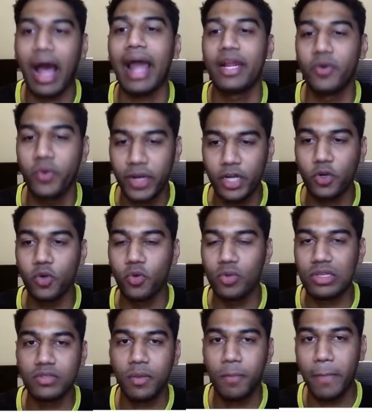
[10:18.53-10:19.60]
I don't need to do
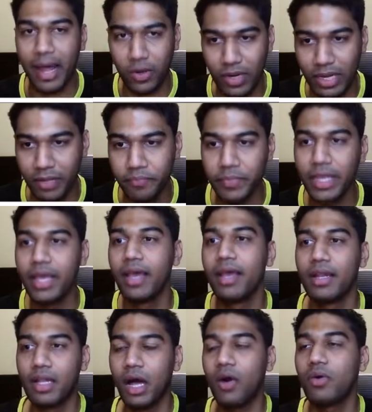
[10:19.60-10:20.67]
this manually.
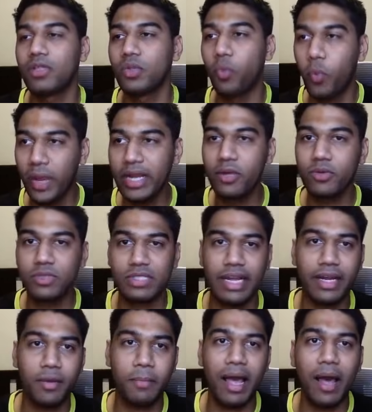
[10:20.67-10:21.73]
Now, the way to set
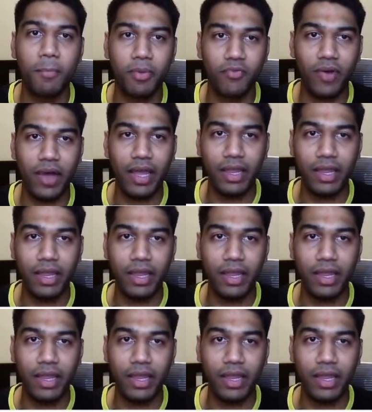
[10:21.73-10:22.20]
up Apify